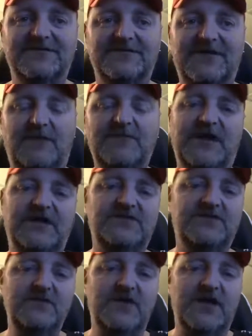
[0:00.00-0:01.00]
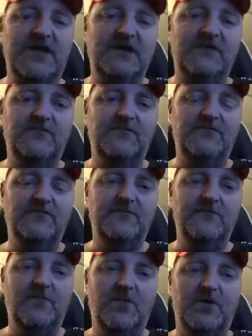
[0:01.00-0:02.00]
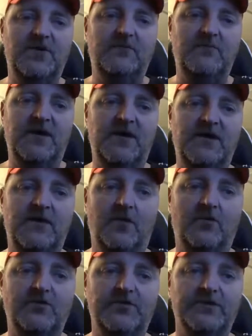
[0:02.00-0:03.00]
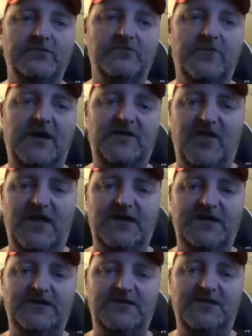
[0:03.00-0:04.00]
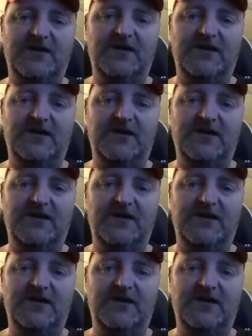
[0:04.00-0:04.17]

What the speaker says: I mean, I do have one of my older red line